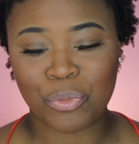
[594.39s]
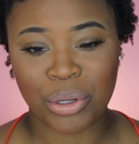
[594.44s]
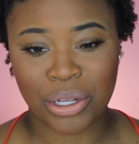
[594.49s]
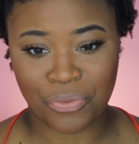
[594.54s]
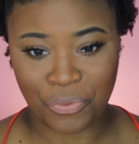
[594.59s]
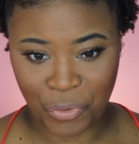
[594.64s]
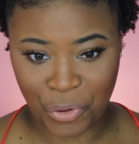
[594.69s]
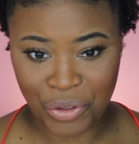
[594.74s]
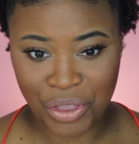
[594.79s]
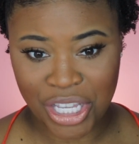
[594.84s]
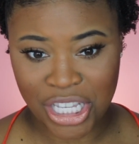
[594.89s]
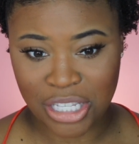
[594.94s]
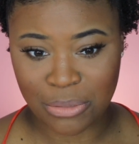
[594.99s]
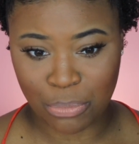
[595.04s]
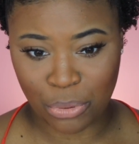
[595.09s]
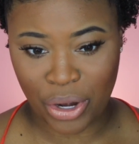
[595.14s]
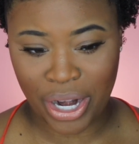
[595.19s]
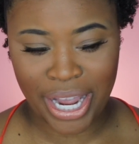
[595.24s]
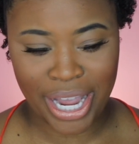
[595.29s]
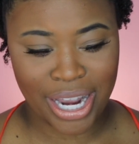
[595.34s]
but for this
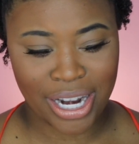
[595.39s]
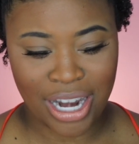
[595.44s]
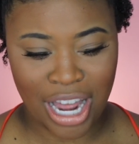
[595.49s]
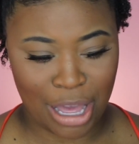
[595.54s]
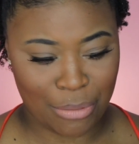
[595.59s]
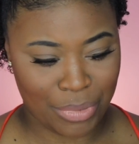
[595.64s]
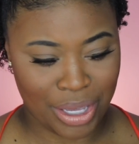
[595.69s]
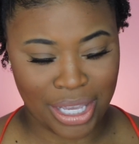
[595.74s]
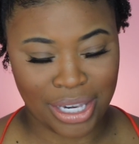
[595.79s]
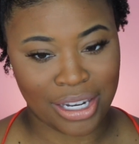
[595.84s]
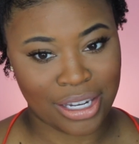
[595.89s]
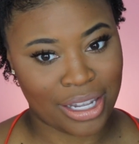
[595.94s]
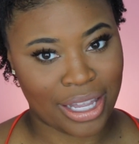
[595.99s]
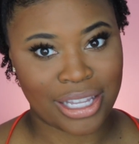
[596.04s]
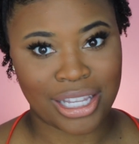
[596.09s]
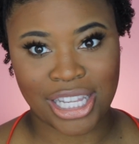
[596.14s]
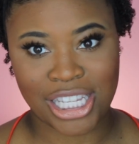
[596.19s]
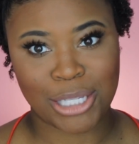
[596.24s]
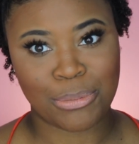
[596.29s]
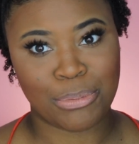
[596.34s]
brand, I mean,
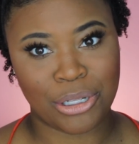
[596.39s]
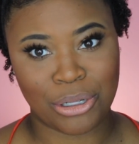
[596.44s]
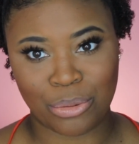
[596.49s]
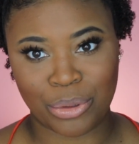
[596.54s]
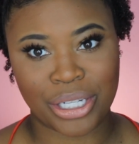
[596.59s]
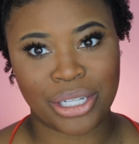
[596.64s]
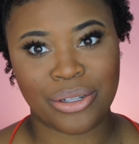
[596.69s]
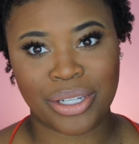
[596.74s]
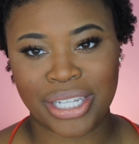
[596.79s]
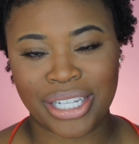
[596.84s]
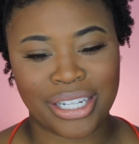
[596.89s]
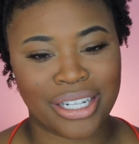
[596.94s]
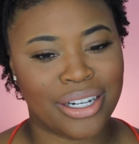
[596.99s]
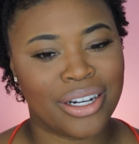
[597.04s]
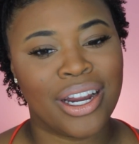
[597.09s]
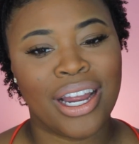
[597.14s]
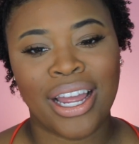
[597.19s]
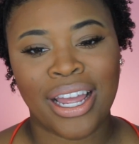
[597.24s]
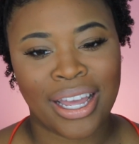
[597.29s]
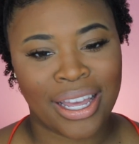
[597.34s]
like, let's be real here.